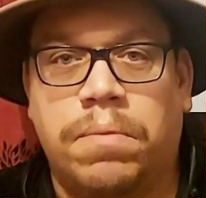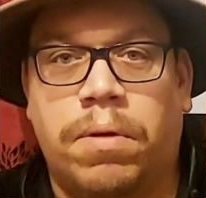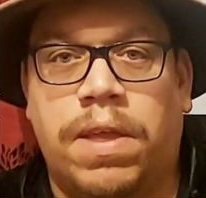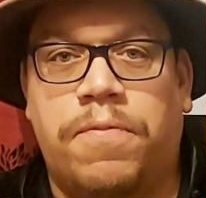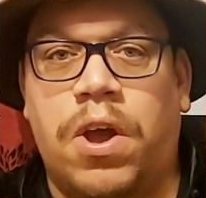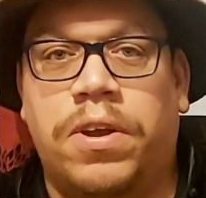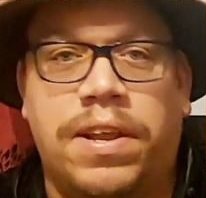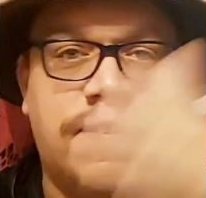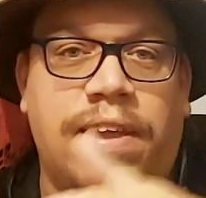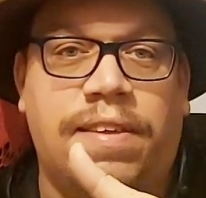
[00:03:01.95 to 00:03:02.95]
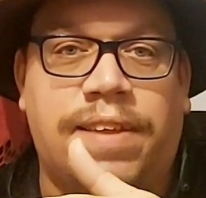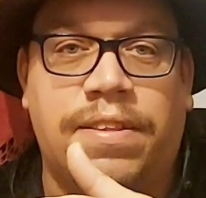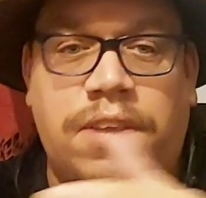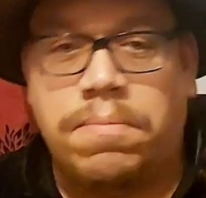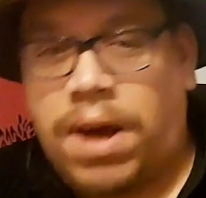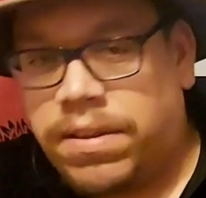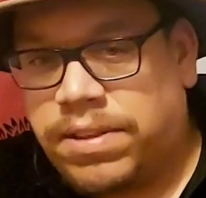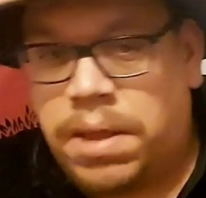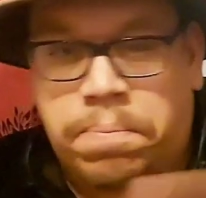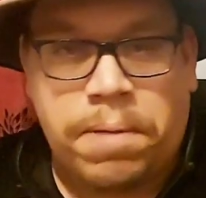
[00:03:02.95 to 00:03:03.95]
But if you're only in city centre, you might
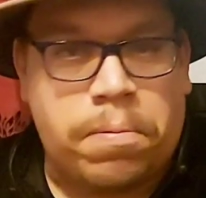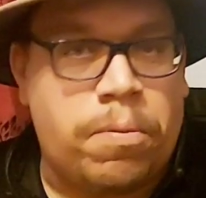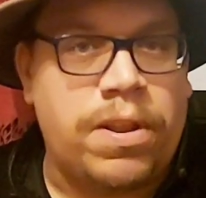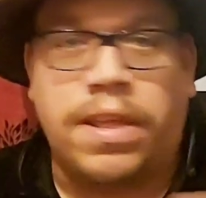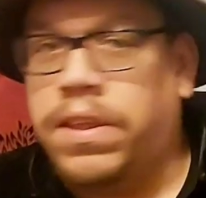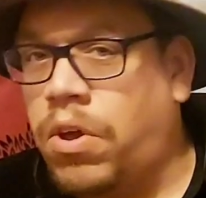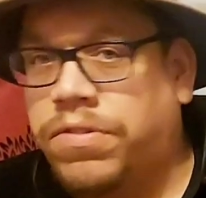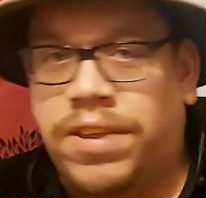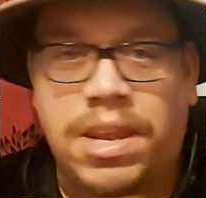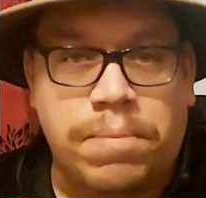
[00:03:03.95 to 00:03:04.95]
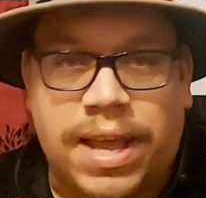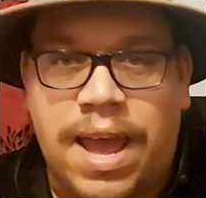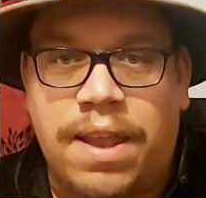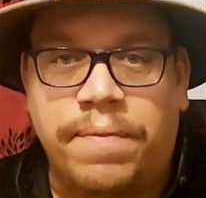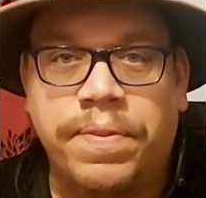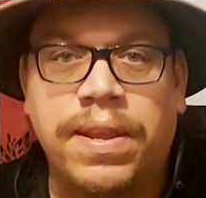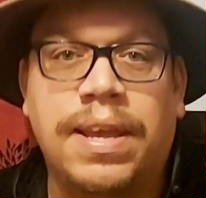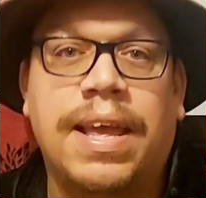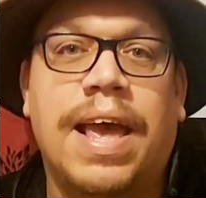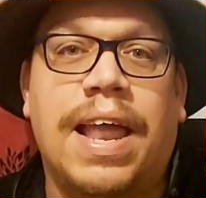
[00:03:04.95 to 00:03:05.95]
see people, but then you don't see them again,
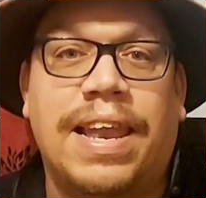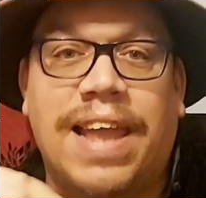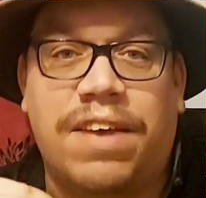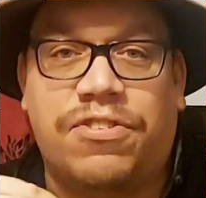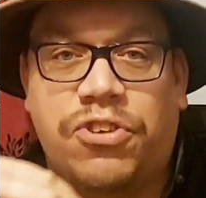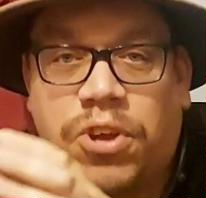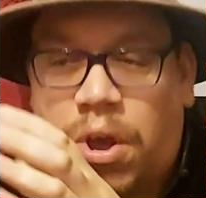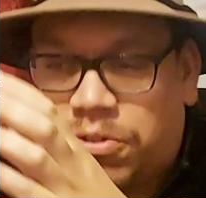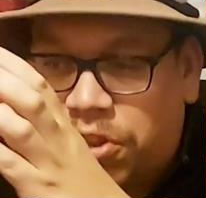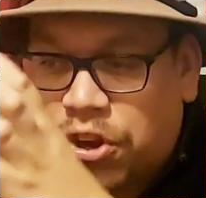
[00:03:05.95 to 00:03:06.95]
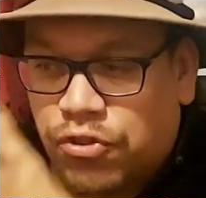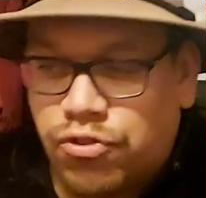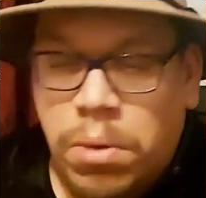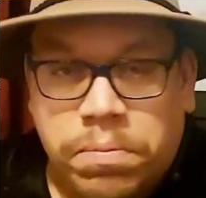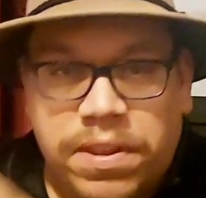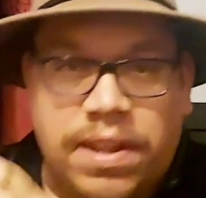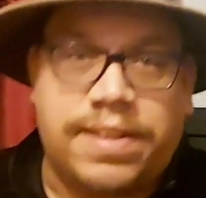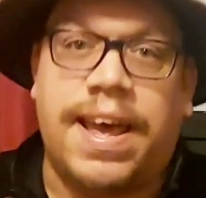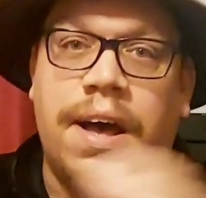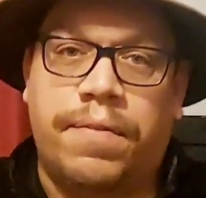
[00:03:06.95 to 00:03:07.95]
unless you go to the groups in the
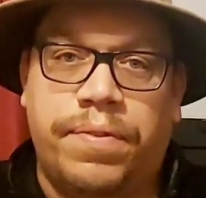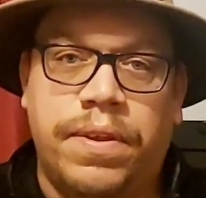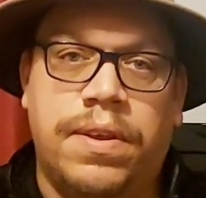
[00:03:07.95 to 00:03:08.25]
town.